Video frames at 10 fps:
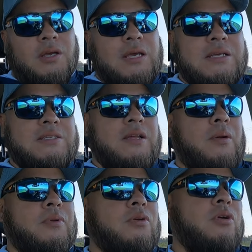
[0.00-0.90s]
He's
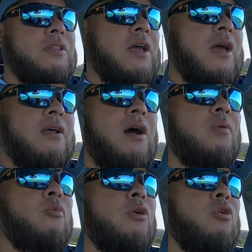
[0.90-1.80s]
stopping to go get that.
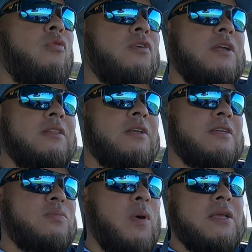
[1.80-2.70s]
I'm running over to get
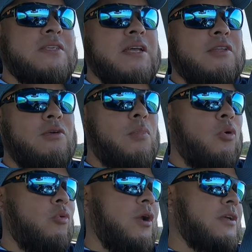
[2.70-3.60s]
this. Mike's getting the
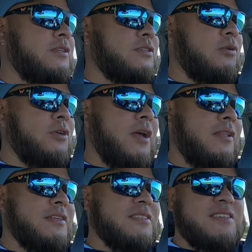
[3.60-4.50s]
boat ready. So yeah,
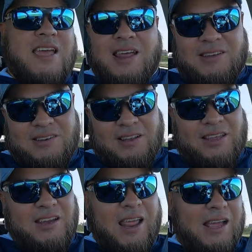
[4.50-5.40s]
this is adding
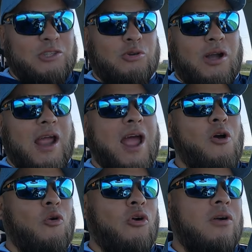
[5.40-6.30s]
like an extra
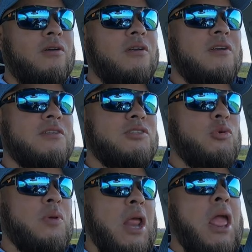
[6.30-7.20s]
hour
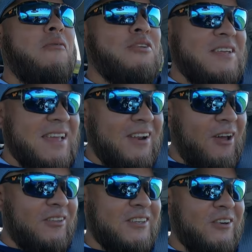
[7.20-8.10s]
to be able to get
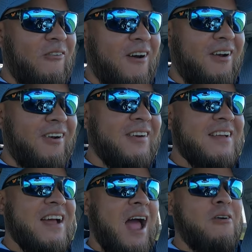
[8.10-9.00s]
out to the water.
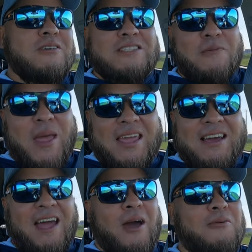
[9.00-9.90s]
I was the bait
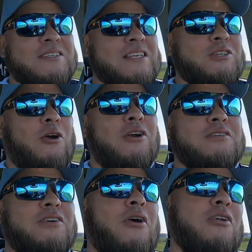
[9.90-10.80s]
guy. I was in
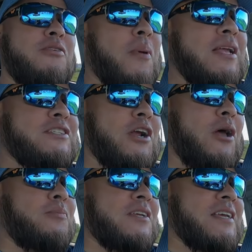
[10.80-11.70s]
charge of calling the bait
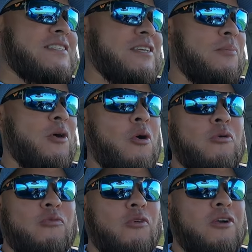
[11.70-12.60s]
shop and getting something to
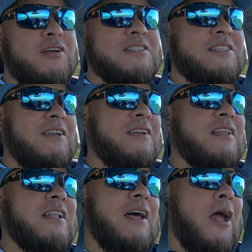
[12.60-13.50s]
hold for us. And
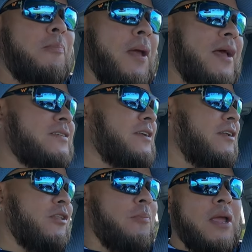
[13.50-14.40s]
I passed
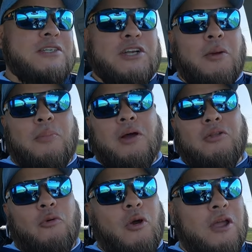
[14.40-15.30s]
another bait shop
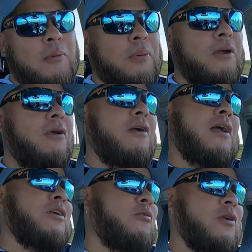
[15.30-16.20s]
on the way up here.
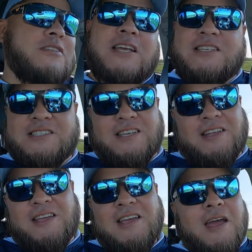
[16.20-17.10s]
I could have went to Texas
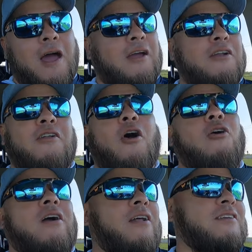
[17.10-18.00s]
City. I could have done
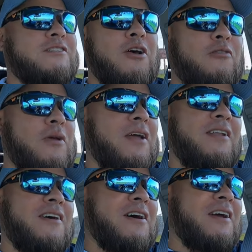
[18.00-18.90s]
all kind of stuff.
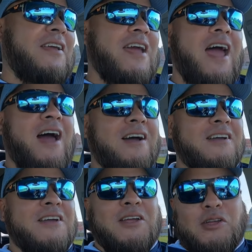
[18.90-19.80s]
And uh,
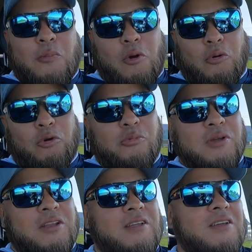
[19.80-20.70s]
yeah, your boy
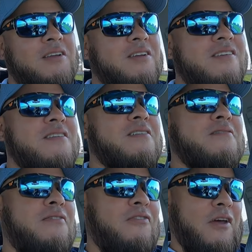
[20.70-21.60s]
Ruben
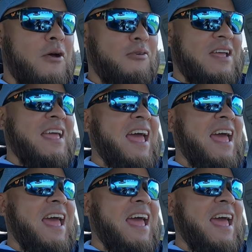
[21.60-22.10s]
failed.